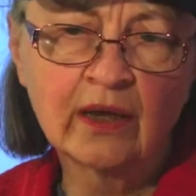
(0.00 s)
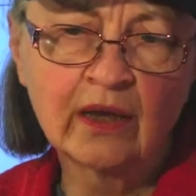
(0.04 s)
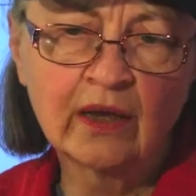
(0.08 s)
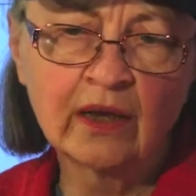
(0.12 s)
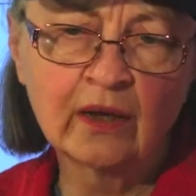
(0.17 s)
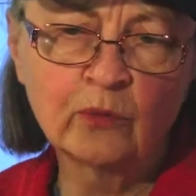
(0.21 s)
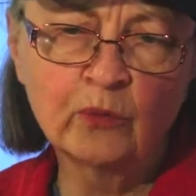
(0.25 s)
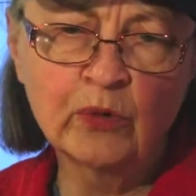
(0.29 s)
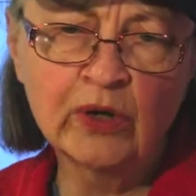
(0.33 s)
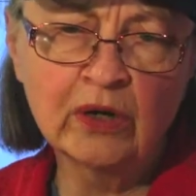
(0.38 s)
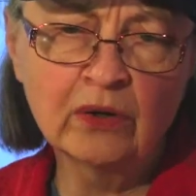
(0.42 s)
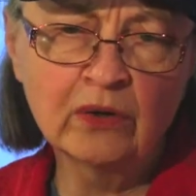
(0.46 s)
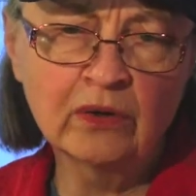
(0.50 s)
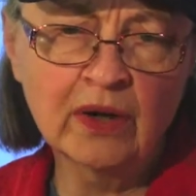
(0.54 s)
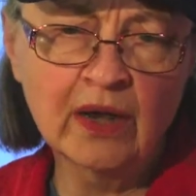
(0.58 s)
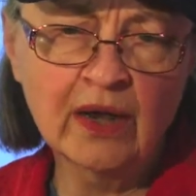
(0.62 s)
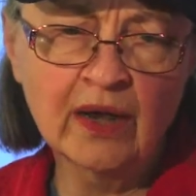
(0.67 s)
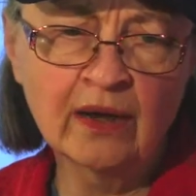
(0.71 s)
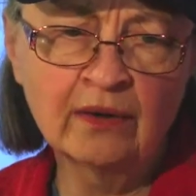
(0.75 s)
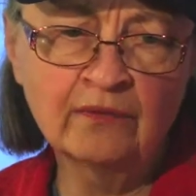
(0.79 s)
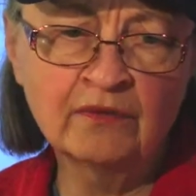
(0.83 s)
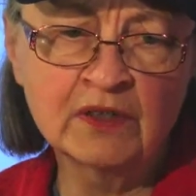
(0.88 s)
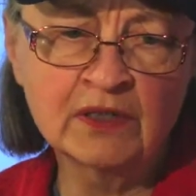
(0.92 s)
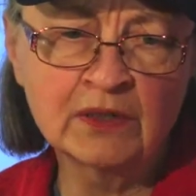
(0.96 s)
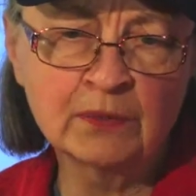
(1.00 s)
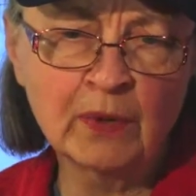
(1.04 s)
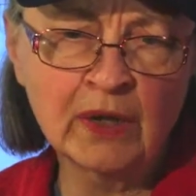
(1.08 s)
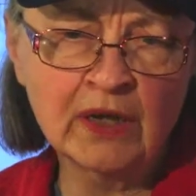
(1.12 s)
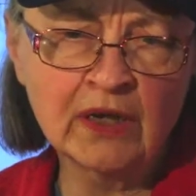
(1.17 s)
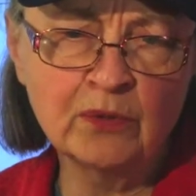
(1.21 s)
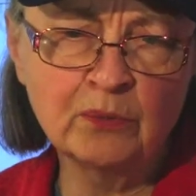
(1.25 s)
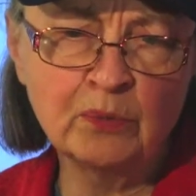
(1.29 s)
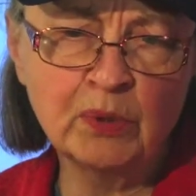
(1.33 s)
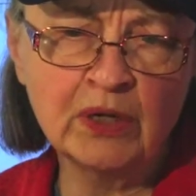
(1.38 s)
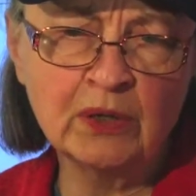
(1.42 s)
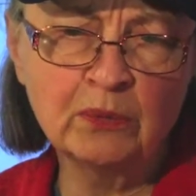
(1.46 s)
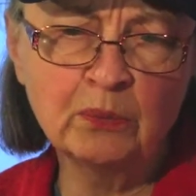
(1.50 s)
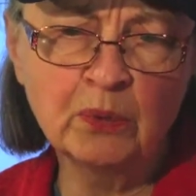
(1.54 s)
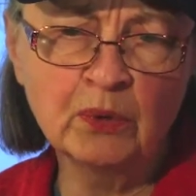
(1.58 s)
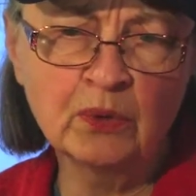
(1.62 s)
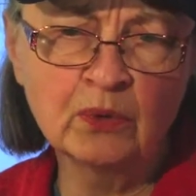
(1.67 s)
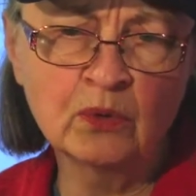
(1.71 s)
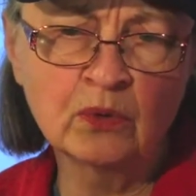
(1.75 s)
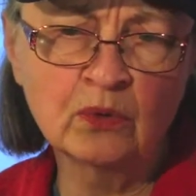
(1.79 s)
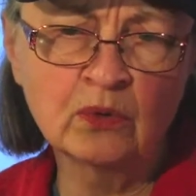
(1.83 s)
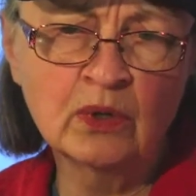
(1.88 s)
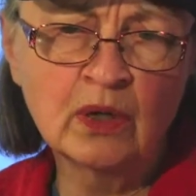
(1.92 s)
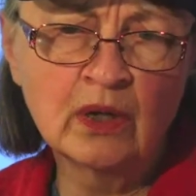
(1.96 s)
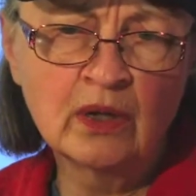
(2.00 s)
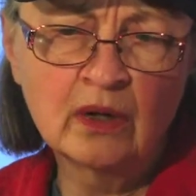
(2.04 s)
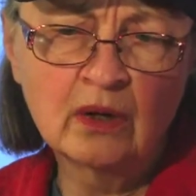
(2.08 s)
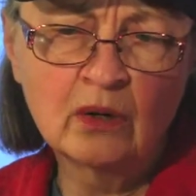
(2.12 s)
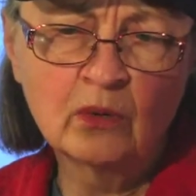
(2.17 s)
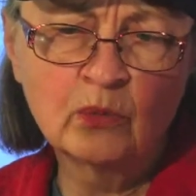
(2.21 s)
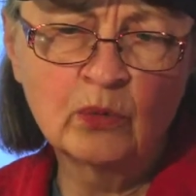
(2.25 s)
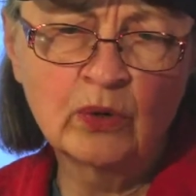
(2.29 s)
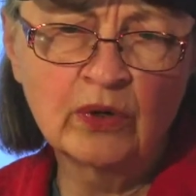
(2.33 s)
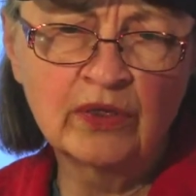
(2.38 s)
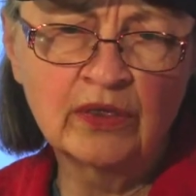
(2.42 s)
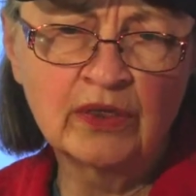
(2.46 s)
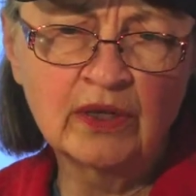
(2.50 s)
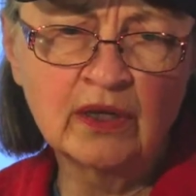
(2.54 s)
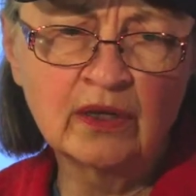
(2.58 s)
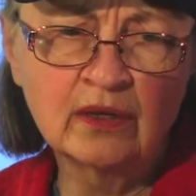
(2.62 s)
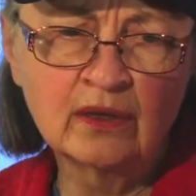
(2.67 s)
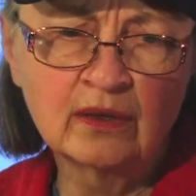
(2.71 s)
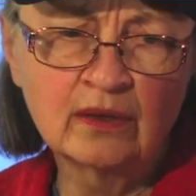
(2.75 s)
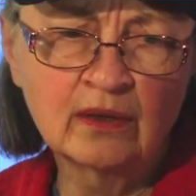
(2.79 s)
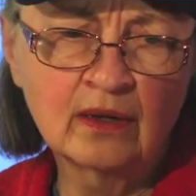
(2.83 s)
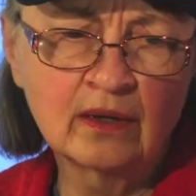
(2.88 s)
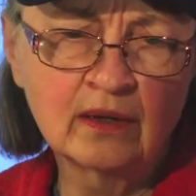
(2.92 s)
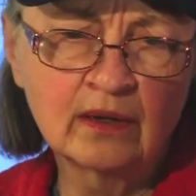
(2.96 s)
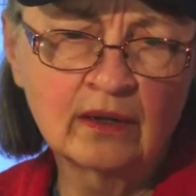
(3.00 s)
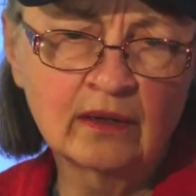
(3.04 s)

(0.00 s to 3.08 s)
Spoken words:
And we don't have as many people within